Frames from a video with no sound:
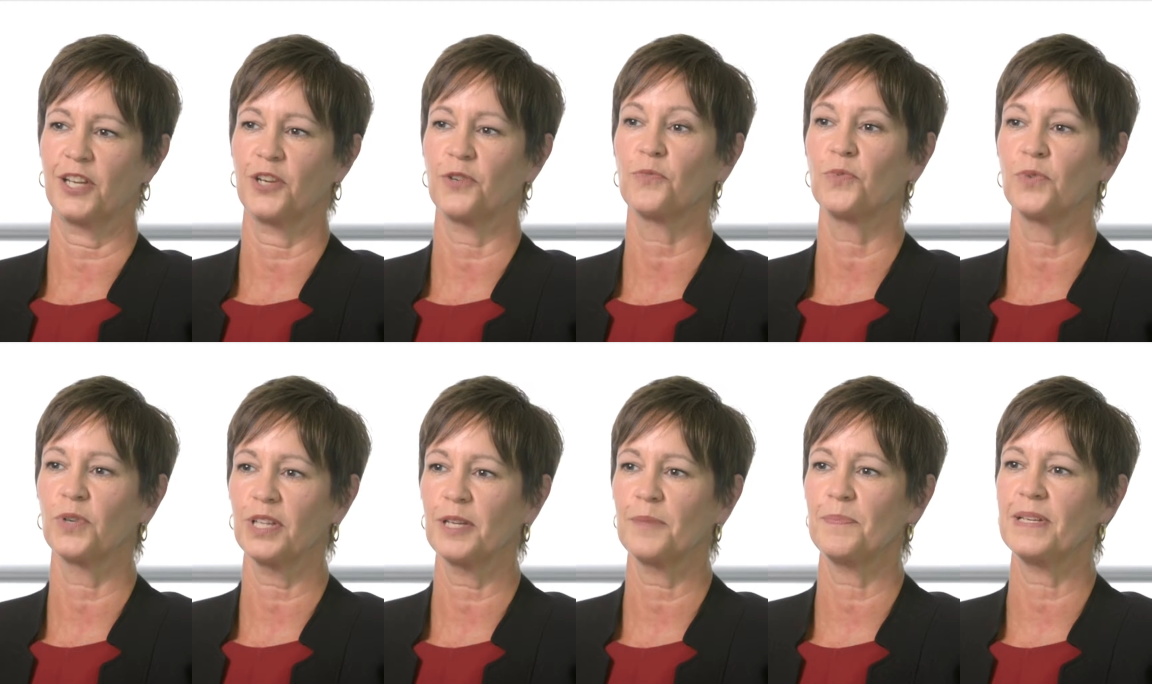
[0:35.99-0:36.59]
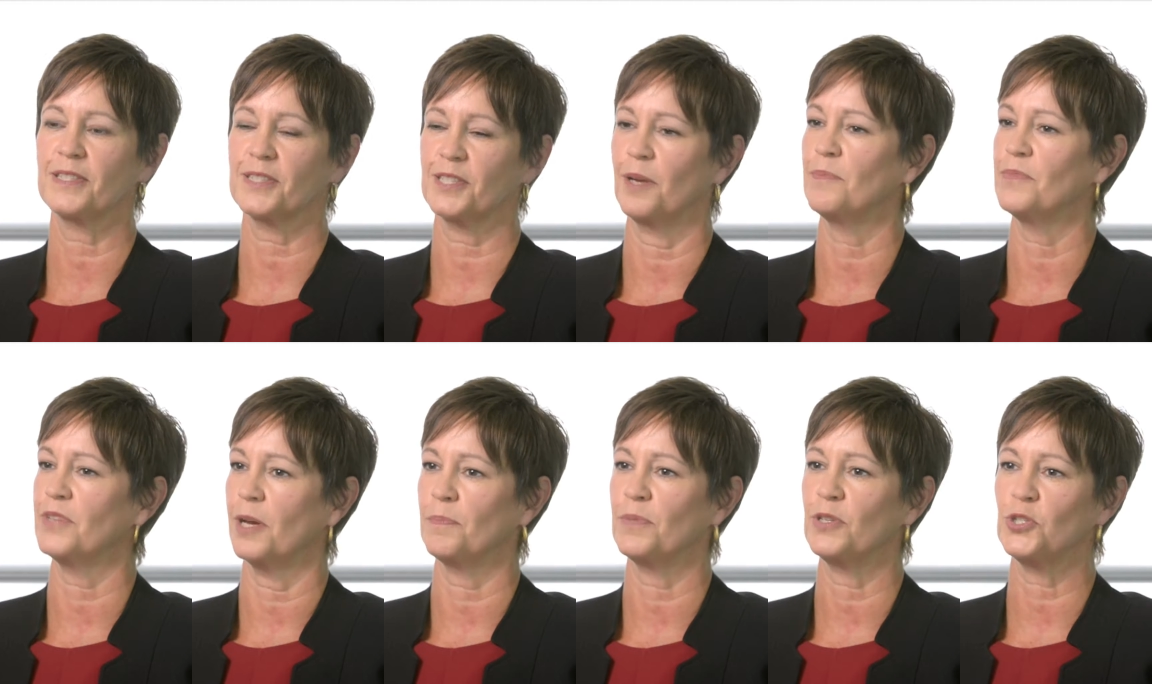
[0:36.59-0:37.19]
can really be
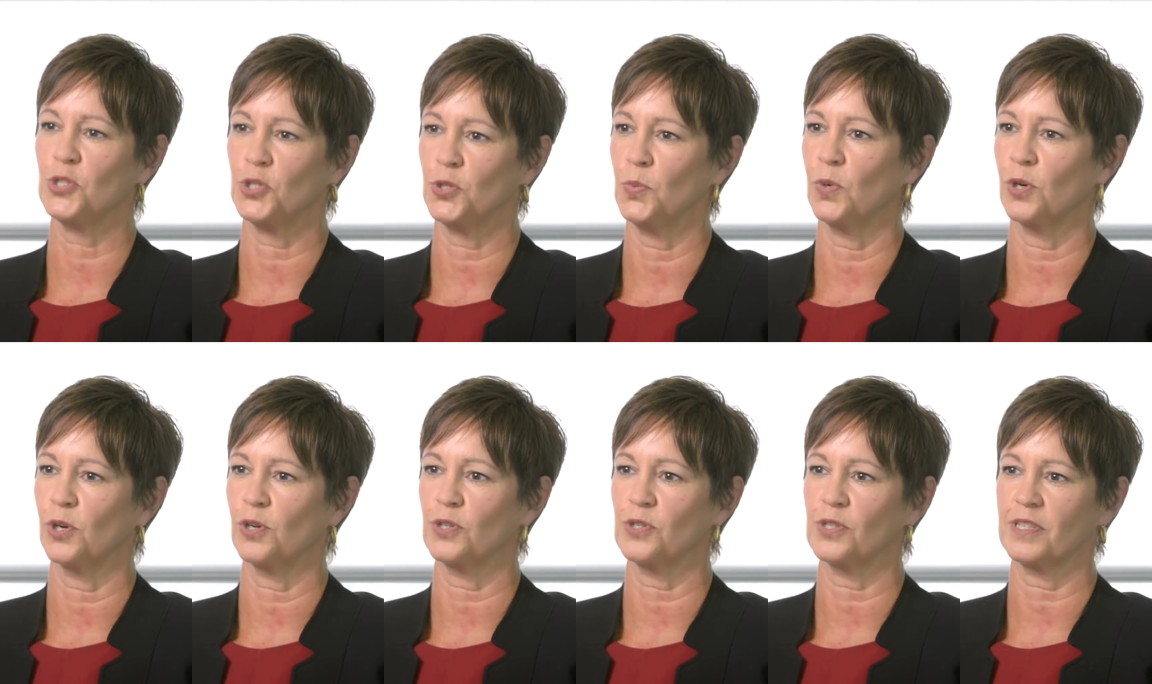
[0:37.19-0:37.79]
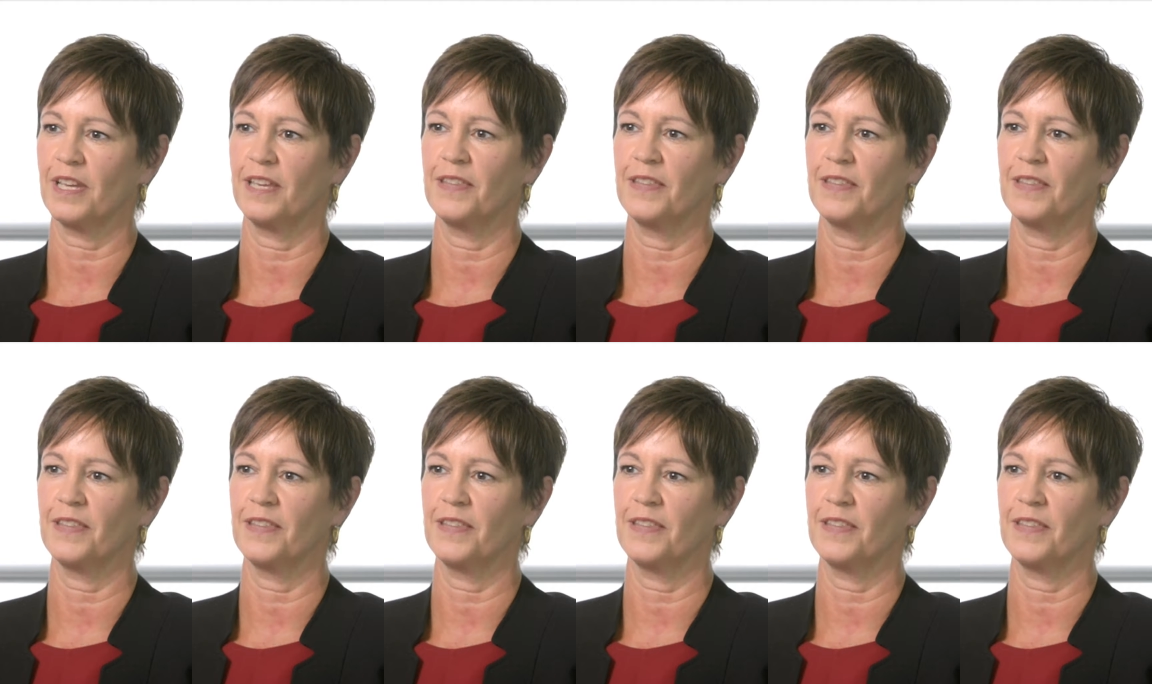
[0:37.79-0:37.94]
summed up in two words,